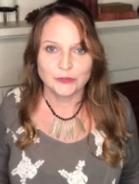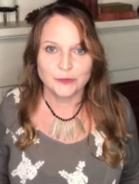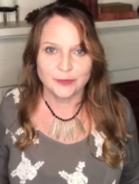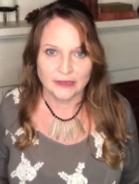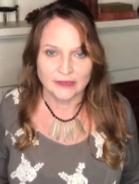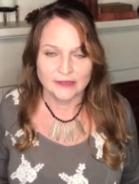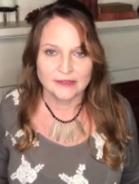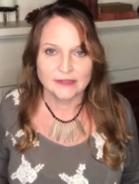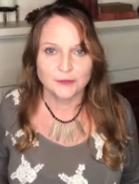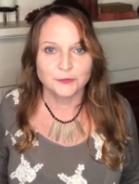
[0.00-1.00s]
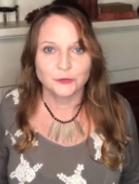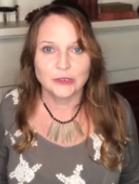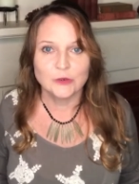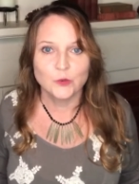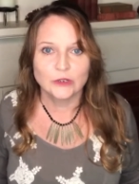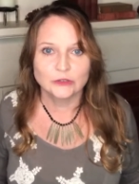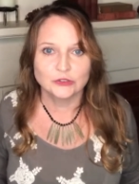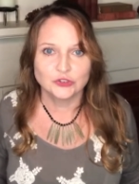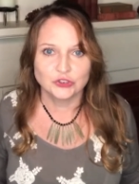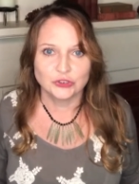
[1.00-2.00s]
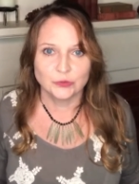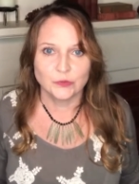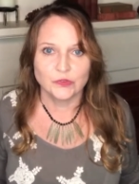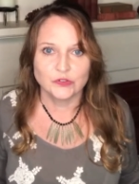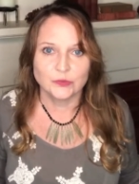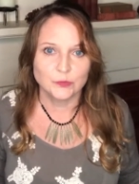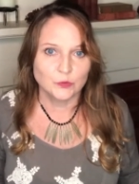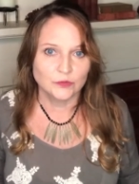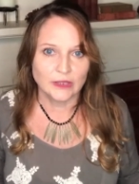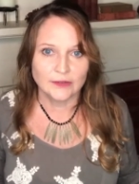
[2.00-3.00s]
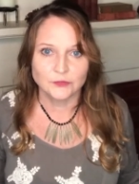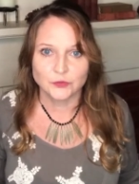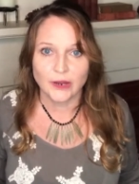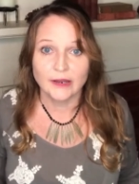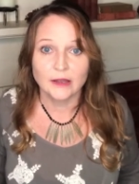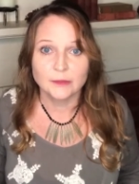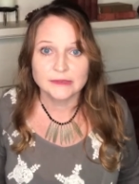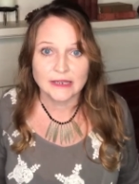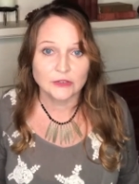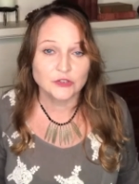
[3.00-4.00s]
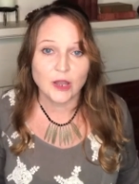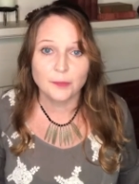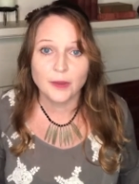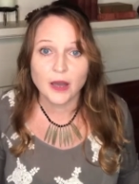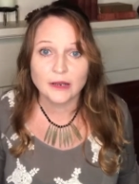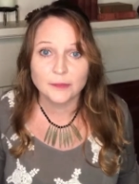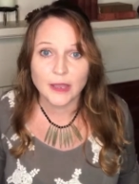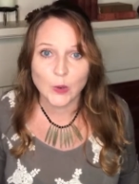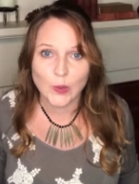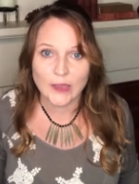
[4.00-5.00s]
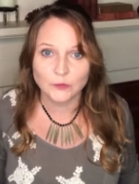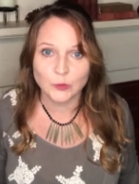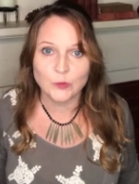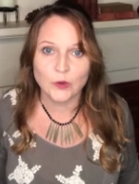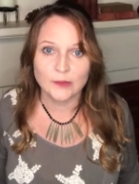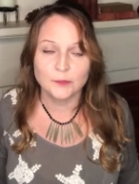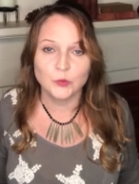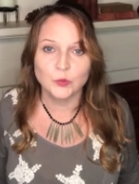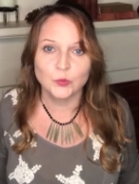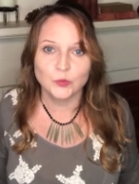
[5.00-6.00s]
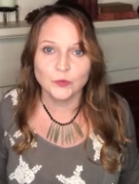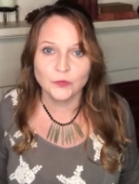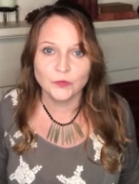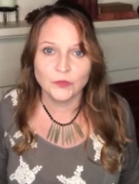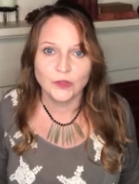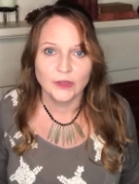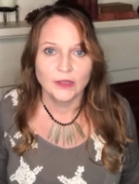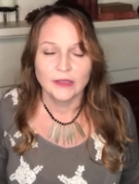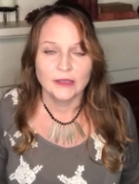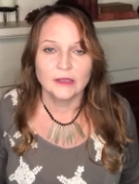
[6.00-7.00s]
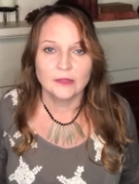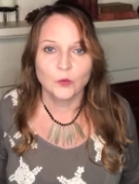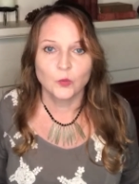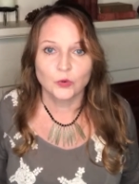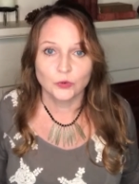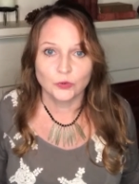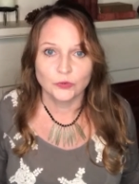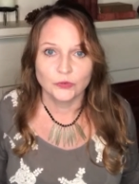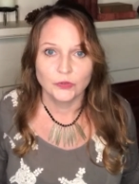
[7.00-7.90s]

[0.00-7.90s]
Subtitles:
to be. It is the free will to choose to move left, right, up, down, top, bottom, however we want to move in the world.